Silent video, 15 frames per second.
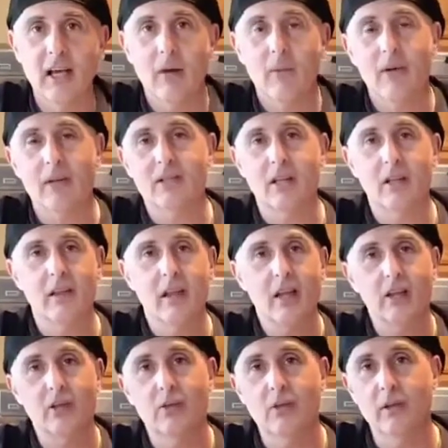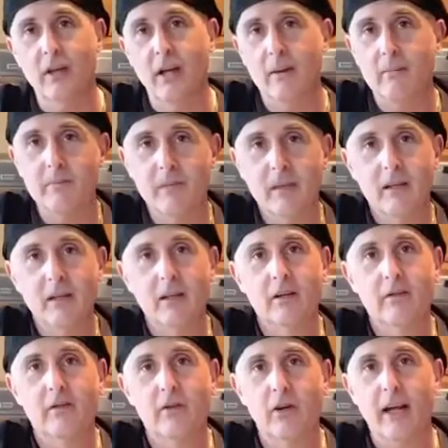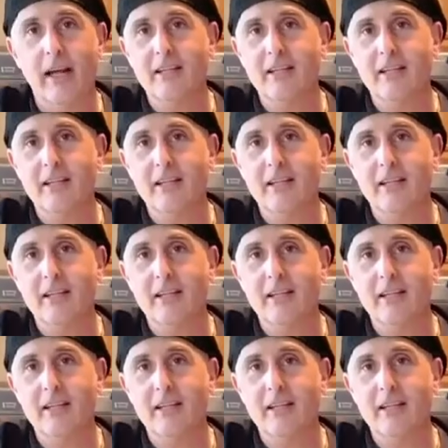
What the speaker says: I want to say thank you to them for